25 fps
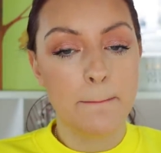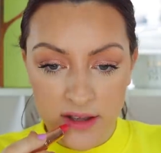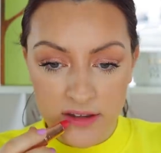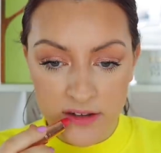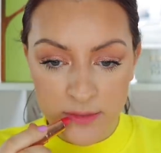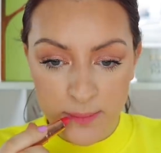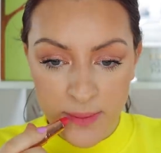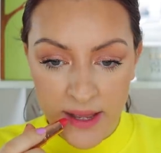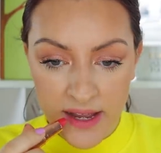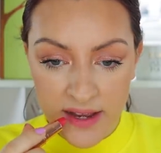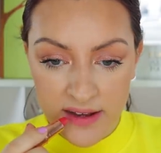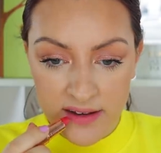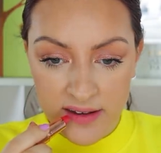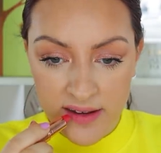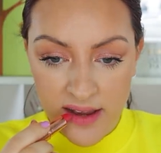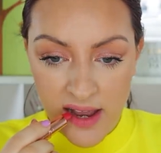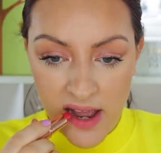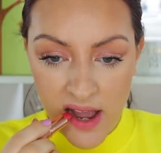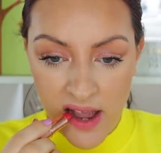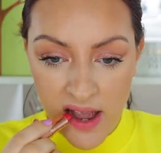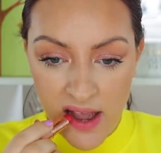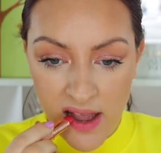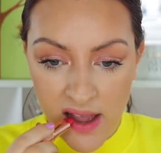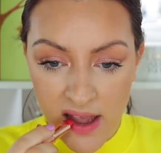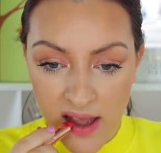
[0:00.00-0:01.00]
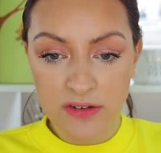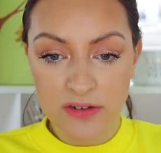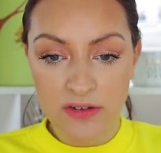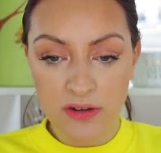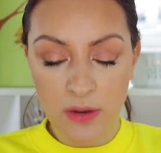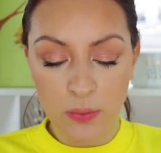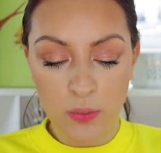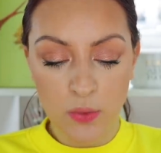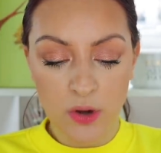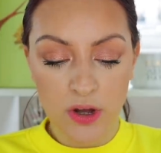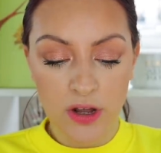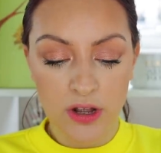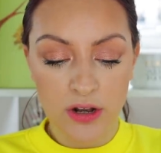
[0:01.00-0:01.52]
Expecting
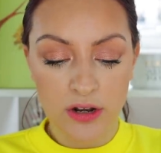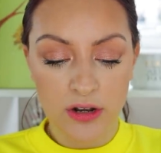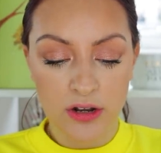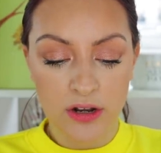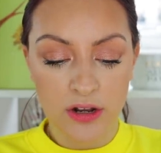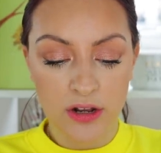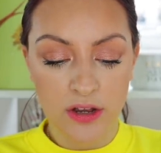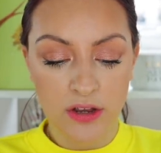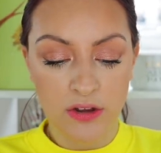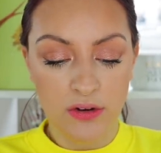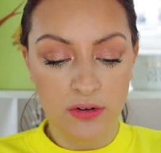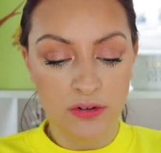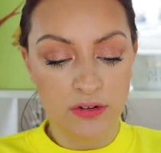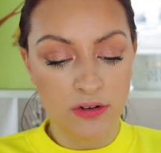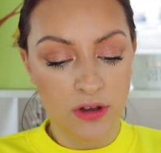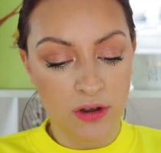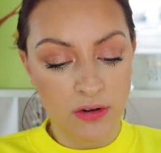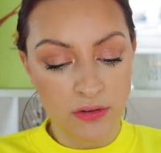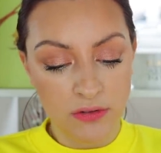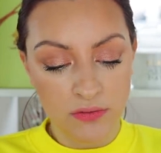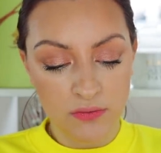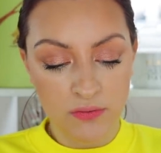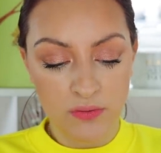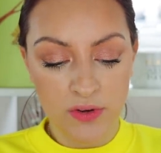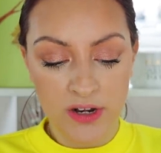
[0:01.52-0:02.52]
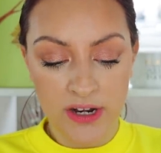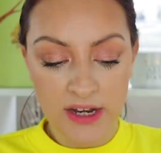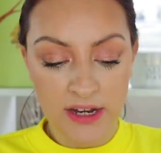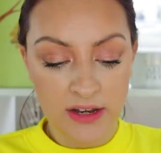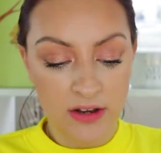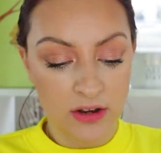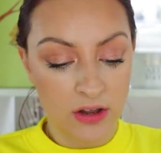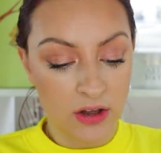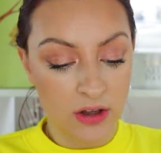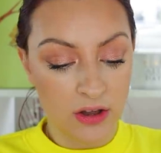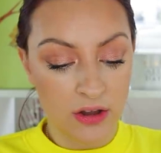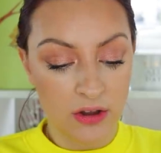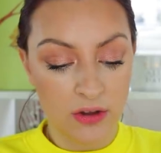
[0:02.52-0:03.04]
someone that you don't really
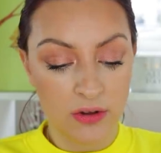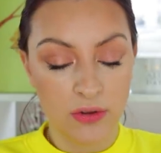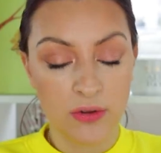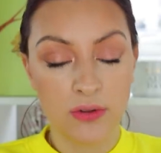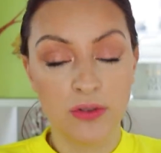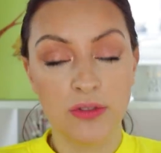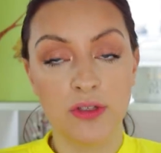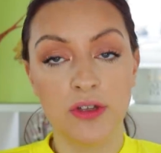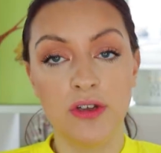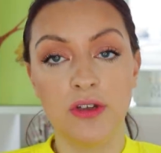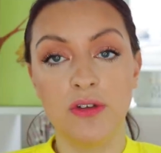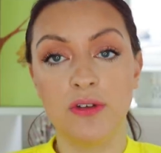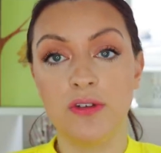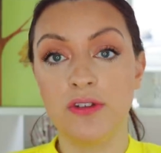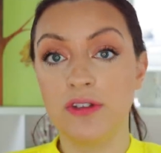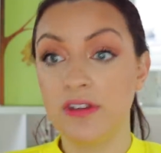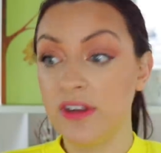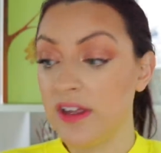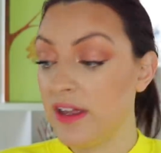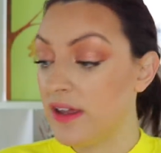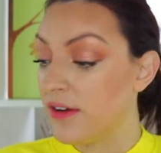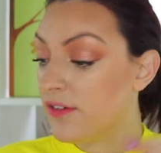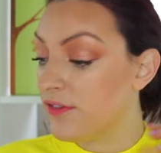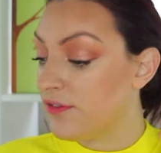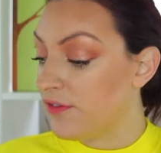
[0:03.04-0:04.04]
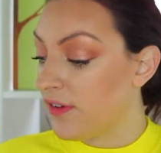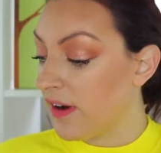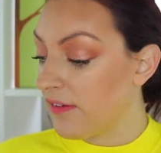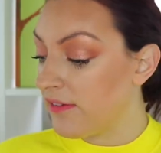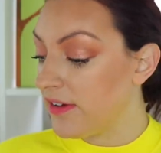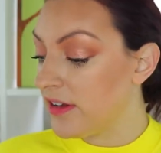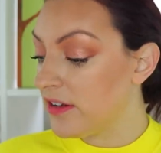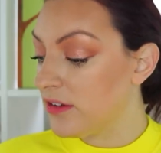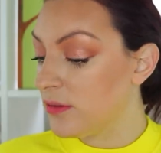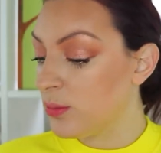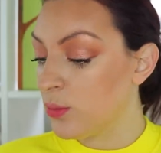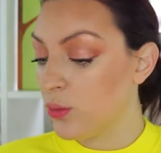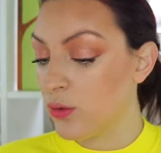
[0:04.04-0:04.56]
know, that you see a
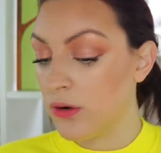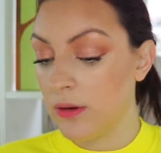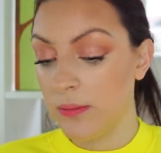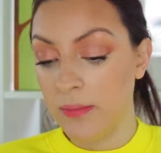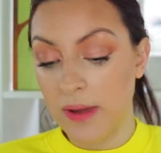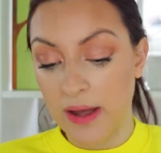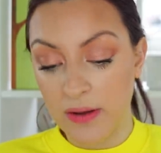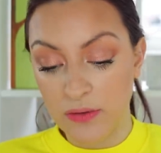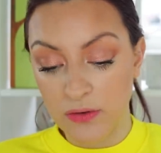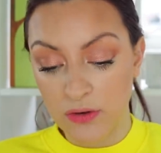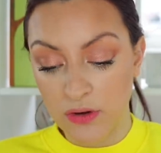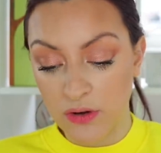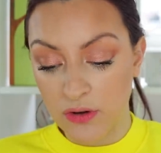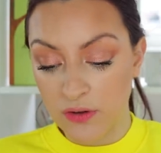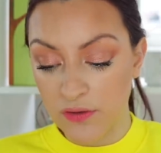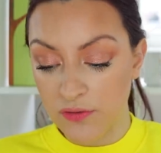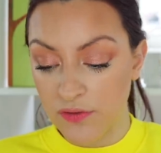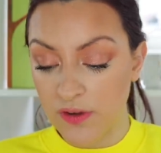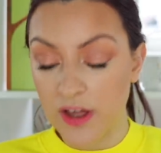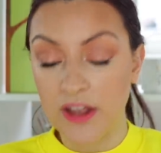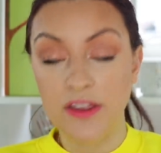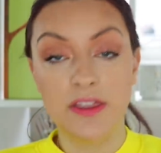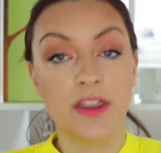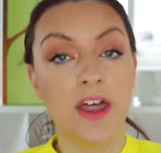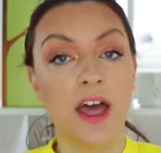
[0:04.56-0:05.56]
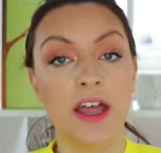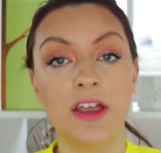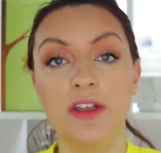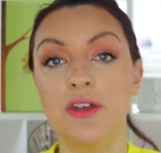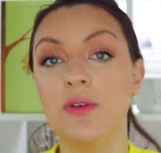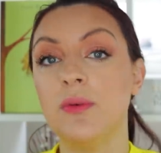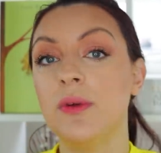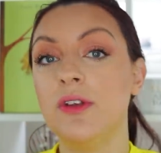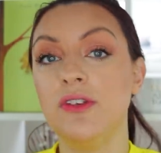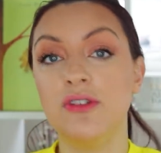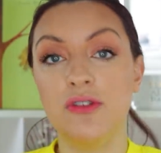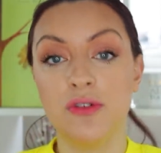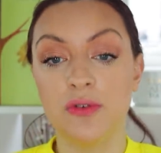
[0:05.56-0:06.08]
very small amount of and that
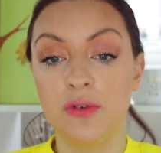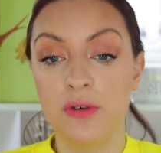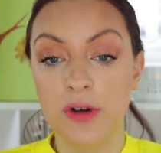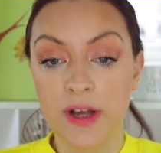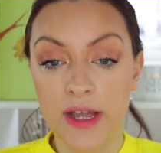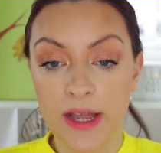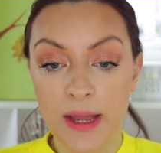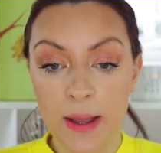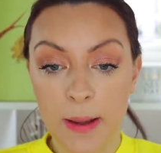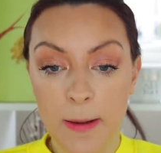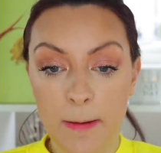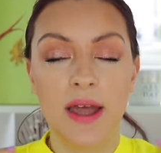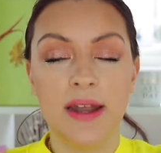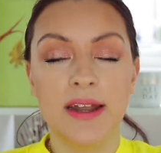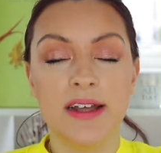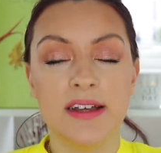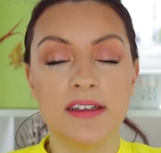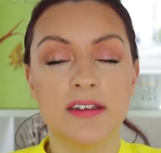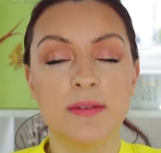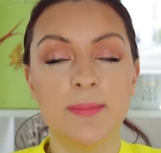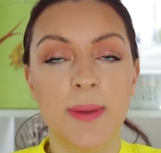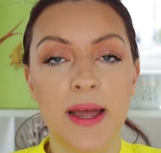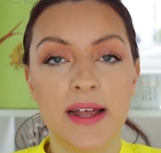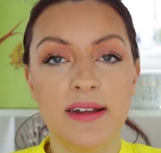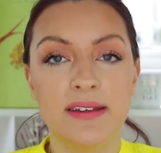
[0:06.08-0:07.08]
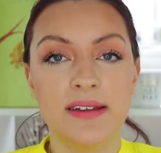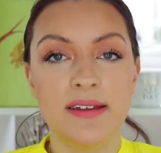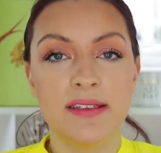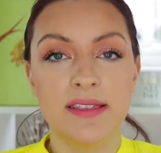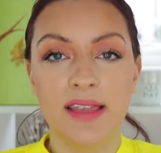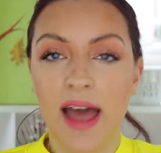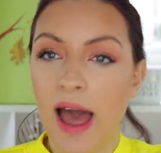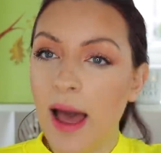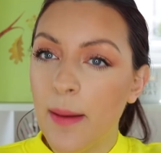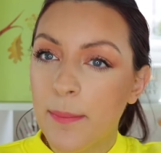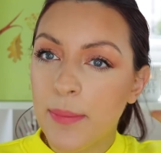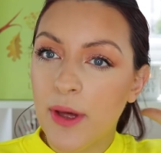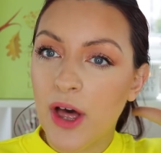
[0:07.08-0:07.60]
you enjoy, and expecting
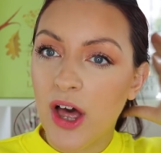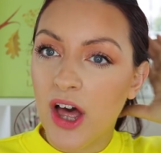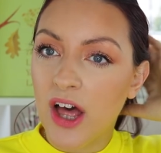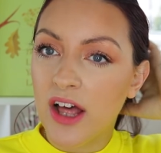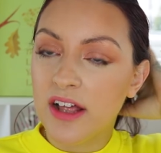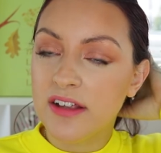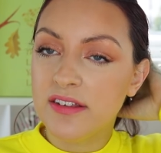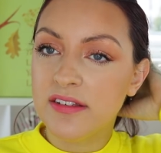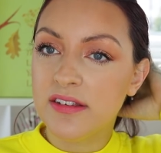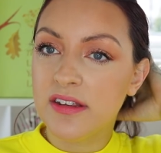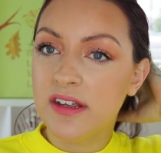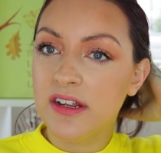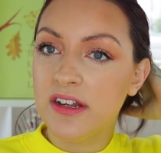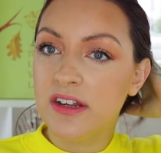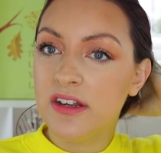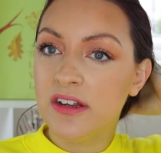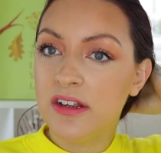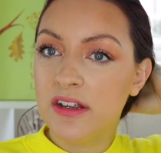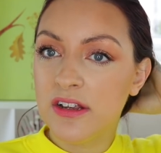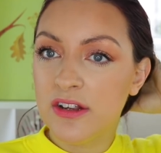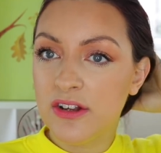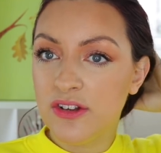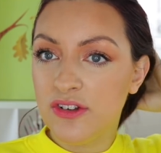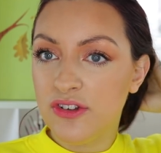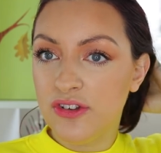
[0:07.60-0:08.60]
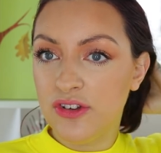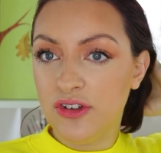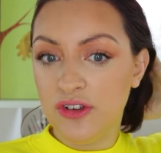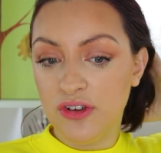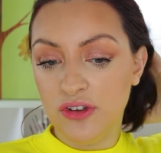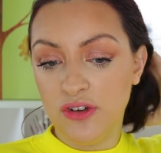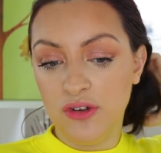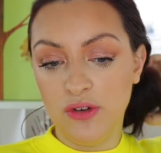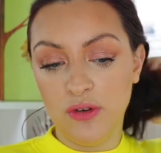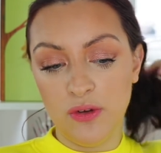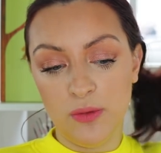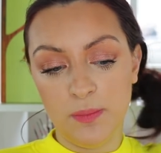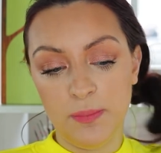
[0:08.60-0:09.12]
that person
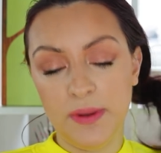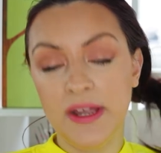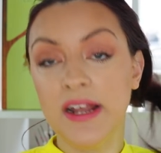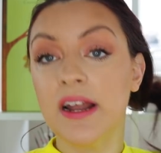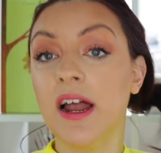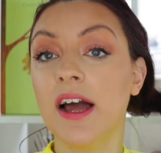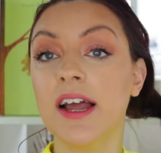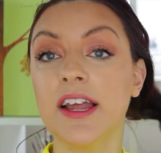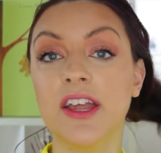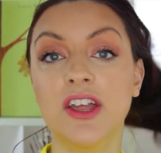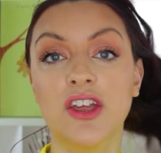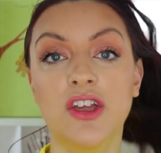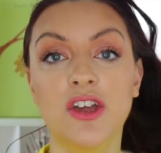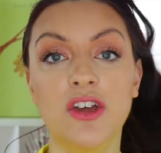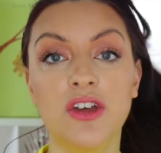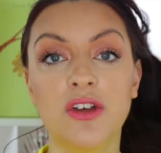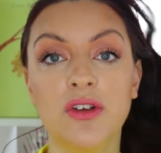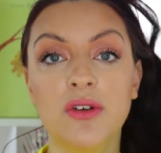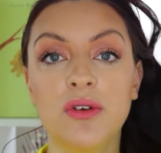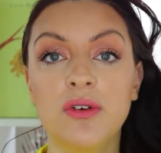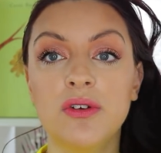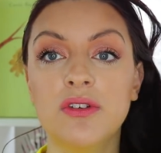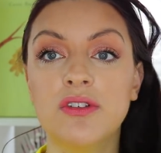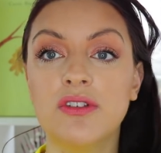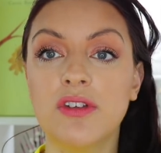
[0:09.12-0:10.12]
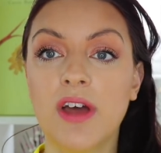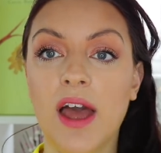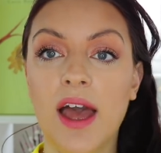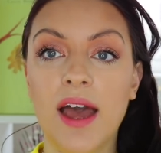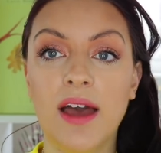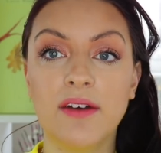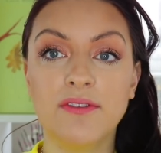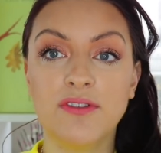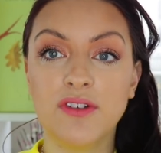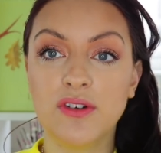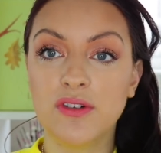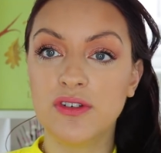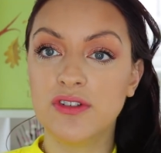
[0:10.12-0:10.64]
to be like you, to
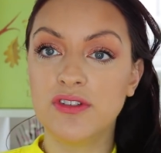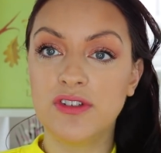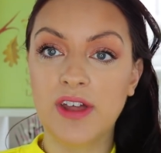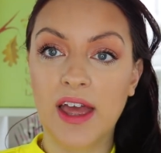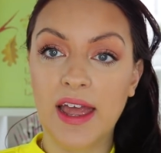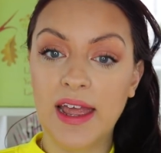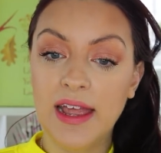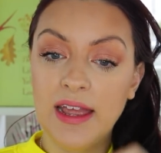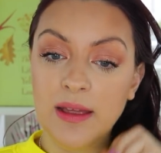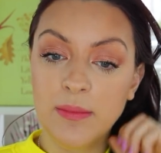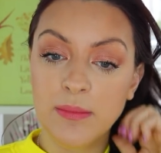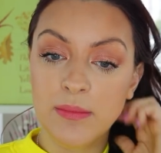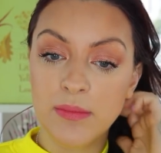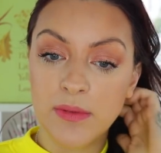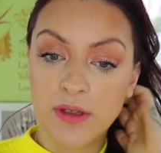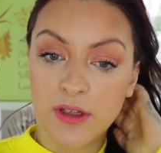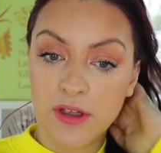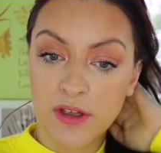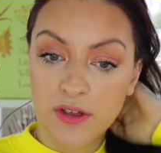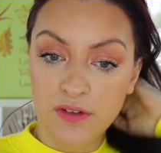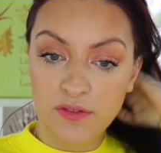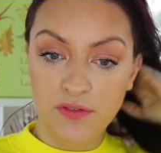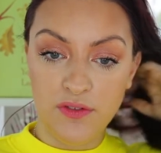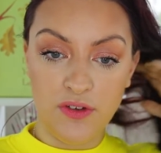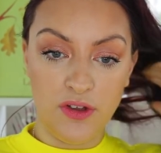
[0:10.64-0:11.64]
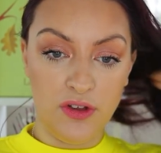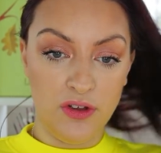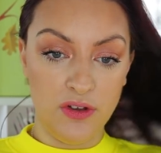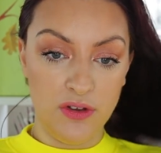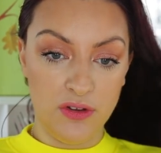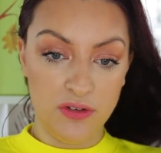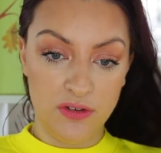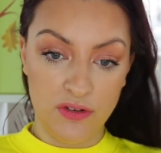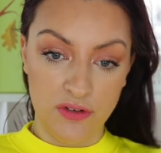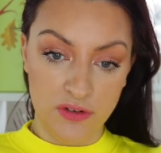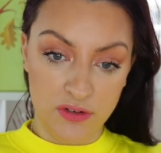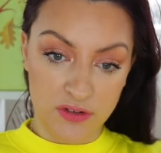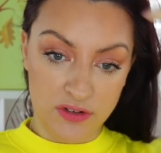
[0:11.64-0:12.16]
have your same
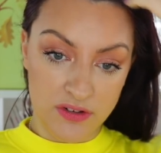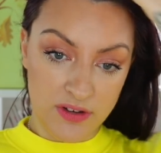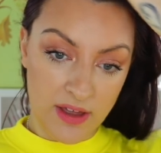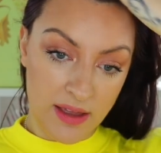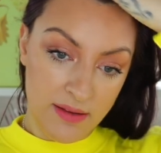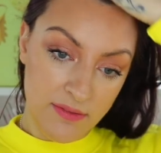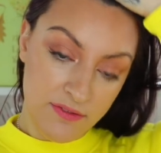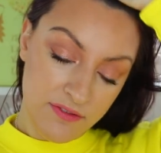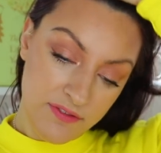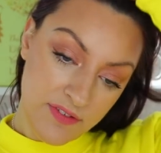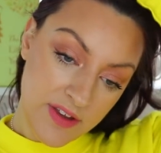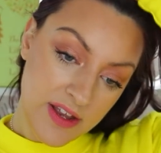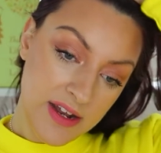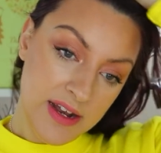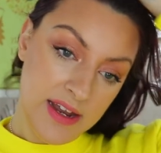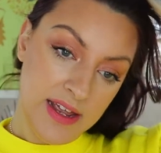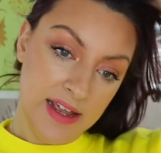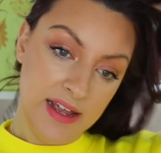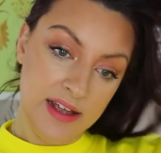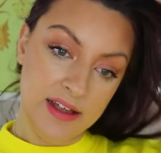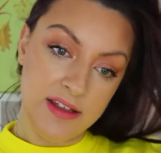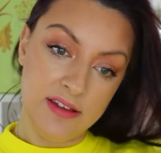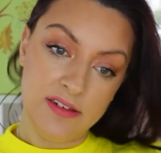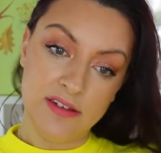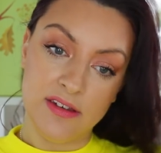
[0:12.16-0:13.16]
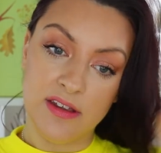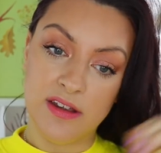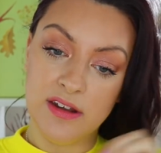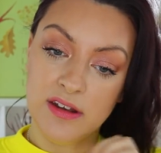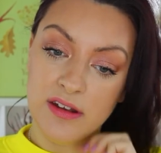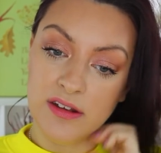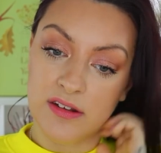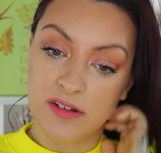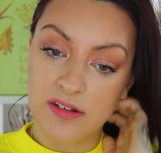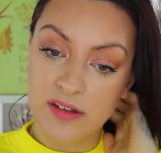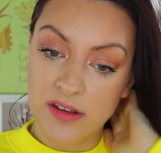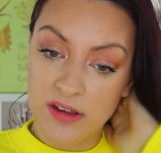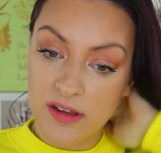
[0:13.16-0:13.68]
views and your same feelings
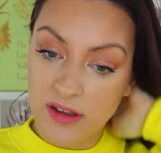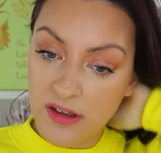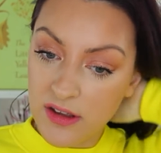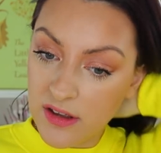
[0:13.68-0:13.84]
and